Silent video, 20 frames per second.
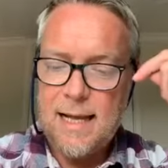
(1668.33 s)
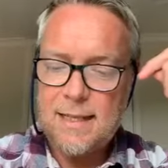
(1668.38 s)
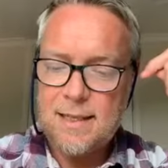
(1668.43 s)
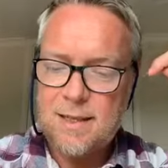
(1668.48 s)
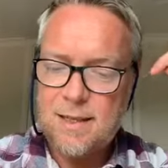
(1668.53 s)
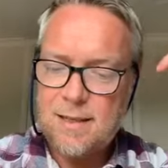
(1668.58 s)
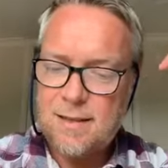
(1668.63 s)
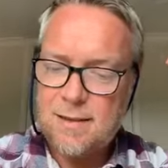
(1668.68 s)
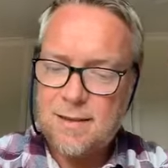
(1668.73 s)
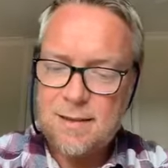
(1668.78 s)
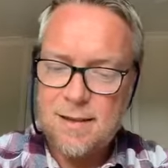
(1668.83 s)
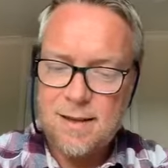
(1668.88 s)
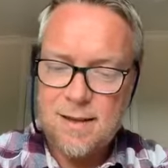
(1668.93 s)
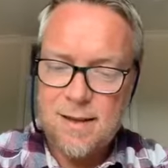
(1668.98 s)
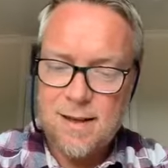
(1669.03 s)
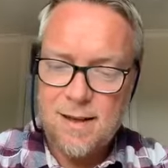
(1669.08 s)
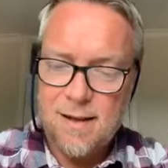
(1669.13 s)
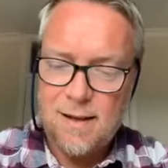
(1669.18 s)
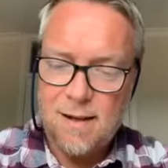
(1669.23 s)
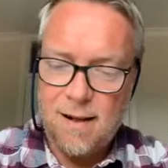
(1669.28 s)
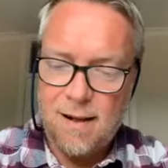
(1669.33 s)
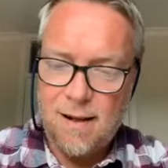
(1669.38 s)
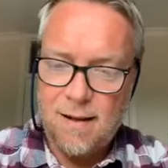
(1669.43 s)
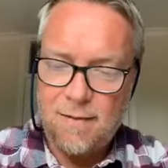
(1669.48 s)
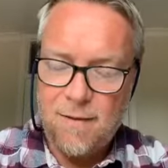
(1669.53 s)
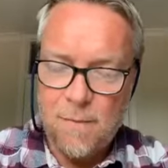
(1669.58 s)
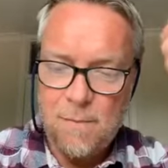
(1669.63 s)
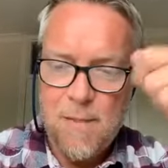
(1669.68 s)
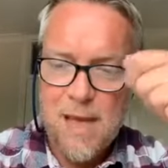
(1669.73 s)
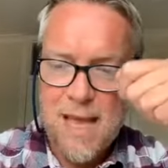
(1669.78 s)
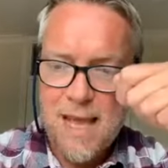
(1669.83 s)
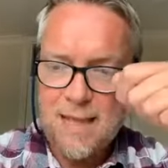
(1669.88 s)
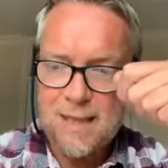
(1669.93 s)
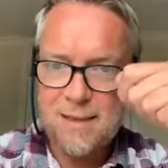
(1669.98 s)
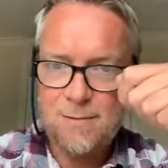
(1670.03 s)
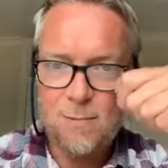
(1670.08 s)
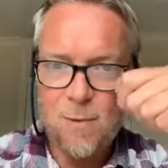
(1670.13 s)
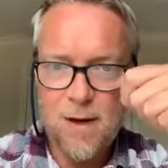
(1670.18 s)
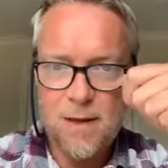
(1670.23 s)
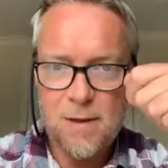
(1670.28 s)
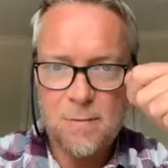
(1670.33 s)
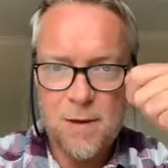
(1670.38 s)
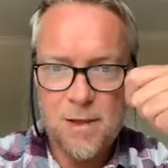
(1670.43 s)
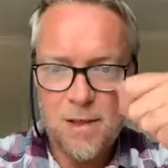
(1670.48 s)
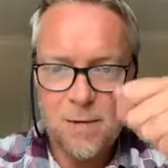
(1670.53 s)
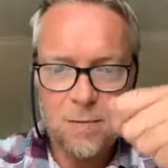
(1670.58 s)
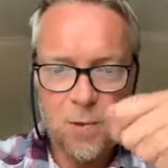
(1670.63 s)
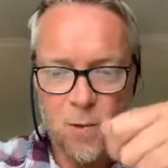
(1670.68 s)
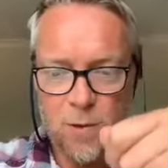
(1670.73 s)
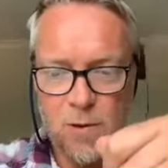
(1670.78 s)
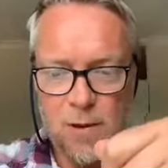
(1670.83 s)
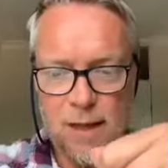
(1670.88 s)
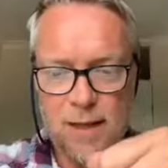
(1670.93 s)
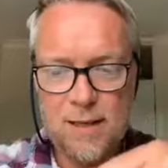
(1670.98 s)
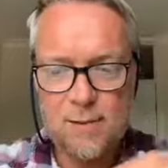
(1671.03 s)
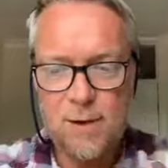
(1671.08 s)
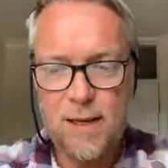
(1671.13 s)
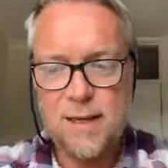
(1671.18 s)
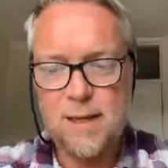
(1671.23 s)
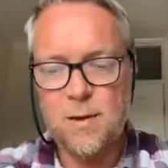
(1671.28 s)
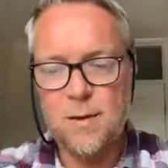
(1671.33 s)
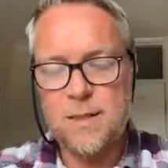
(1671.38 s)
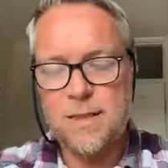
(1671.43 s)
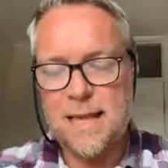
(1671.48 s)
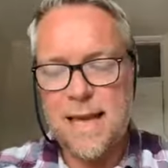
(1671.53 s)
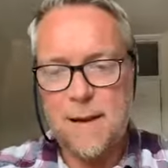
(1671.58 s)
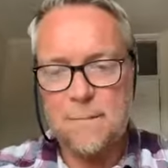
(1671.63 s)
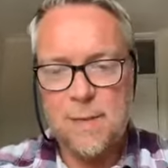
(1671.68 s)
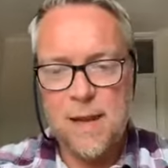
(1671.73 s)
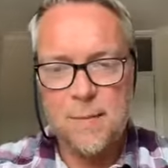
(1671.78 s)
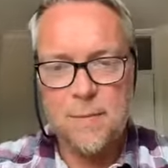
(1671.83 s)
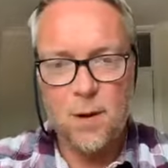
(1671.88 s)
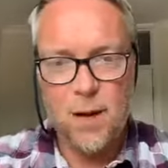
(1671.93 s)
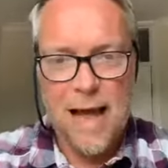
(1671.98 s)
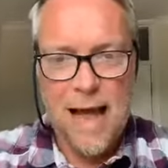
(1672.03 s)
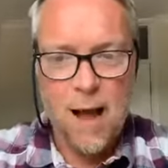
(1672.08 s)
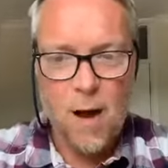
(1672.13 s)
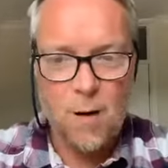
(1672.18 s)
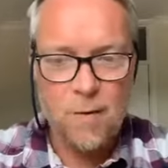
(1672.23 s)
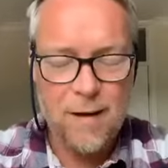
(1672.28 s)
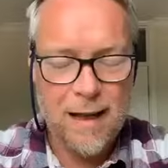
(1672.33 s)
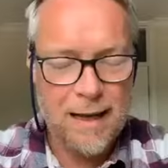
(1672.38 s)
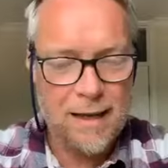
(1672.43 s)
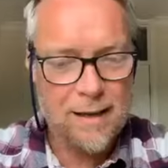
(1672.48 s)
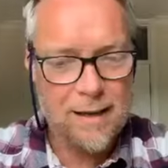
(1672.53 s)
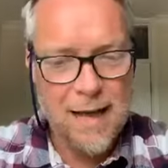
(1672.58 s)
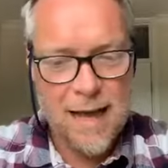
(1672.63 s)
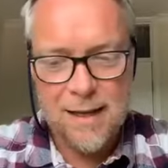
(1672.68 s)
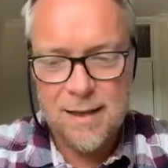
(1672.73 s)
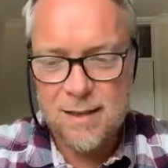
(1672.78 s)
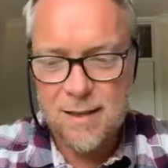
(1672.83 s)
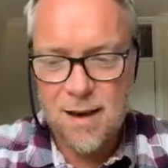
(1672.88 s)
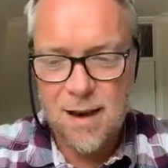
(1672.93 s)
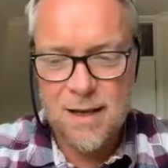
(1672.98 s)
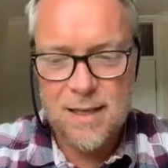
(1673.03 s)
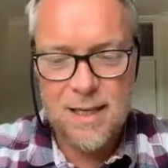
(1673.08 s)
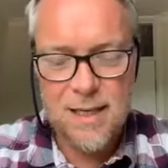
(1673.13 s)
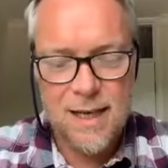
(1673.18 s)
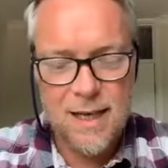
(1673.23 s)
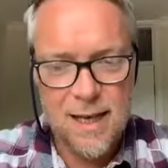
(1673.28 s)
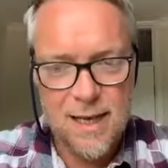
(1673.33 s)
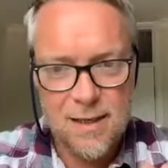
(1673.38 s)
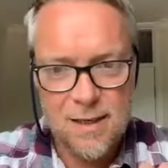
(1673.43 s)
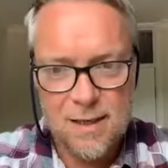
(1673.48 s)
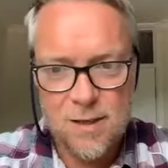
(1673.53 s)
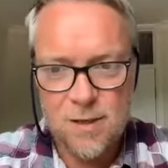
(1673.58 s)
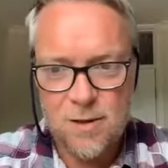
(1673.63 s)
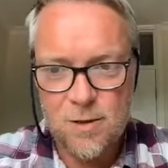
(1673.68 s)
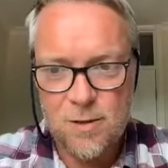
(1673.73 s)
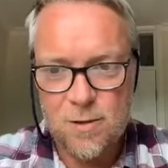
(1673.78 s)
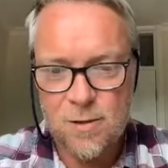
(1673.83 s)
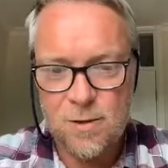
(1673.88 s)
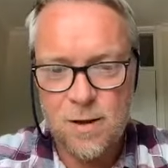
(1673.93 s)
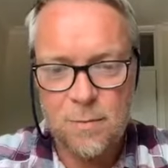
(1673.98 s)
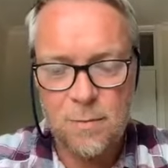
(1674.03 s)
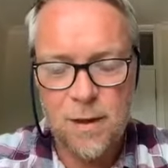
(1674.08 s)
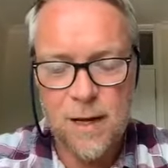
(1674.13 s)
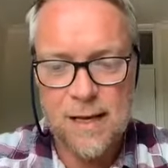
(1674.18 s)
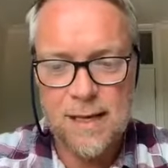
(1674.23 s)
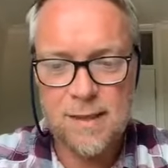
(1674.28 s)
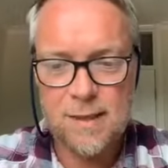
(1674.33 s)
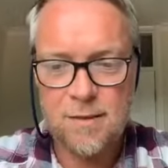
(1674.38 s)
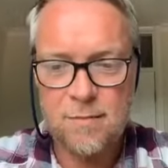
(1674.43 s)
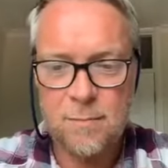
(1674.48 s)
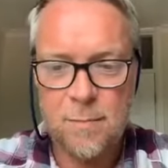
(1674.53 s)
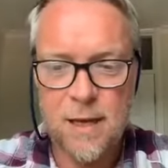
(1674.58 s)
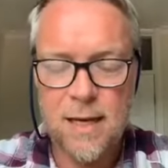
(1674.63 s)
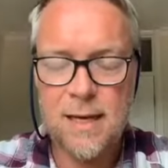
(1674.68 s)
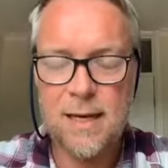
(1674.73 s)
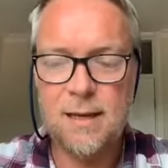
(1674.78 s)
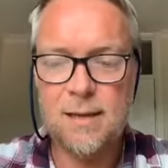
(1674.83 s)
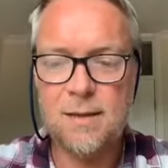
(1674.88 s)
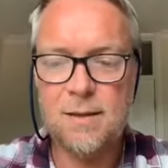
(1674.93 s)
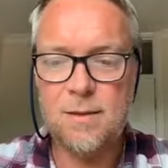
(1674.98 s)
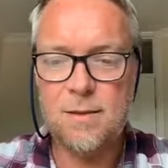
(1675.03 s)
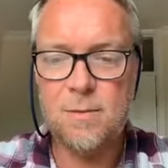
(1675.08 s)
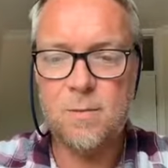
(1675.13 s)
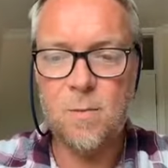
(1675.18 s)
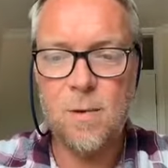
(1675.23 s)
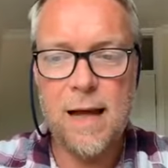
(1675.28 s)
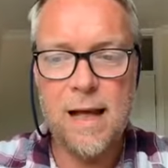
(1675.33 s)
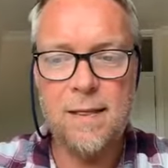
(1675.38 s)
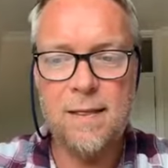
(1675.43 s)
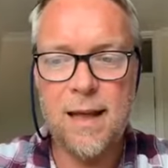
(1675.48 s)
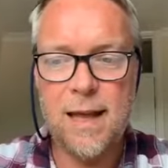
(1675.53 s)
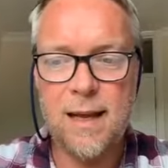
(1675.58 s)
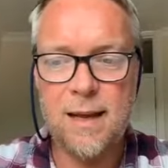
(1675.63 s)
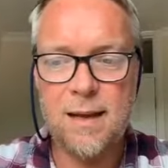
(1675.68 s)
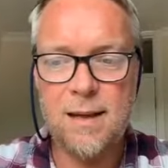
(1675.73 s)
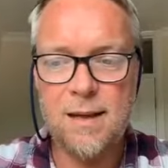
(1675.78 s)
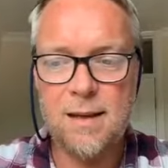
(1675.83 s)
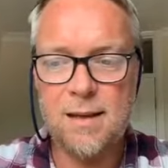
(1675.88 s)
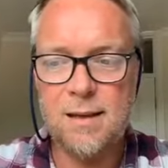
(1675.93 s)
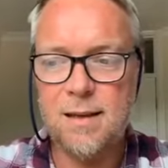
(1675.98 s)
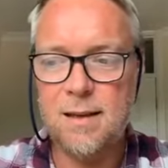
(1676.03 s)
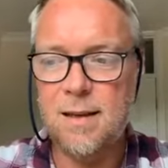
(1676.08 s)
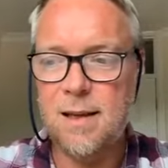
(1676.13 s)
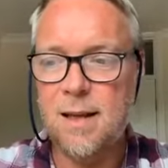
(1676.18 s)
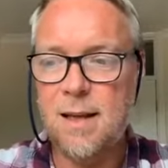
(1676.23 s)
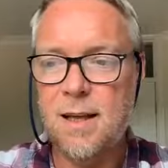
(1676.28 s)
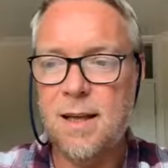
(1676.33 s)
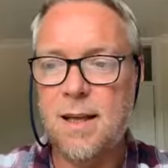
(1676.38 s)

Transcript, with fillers: it's for me, it's one of the most important things we can do is get people out of an anxiety into a place of peace where they can